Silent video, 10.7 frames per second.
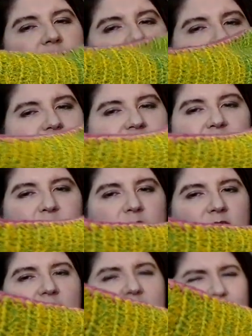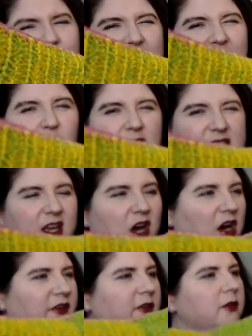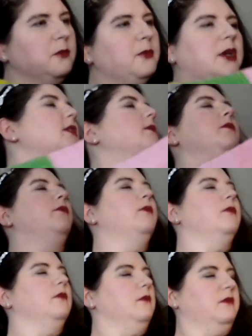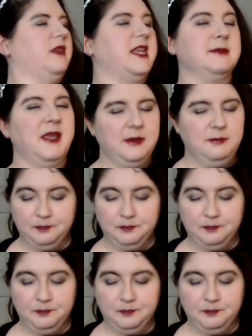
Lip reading: not very deep. I would really call it a scarf, but that's me.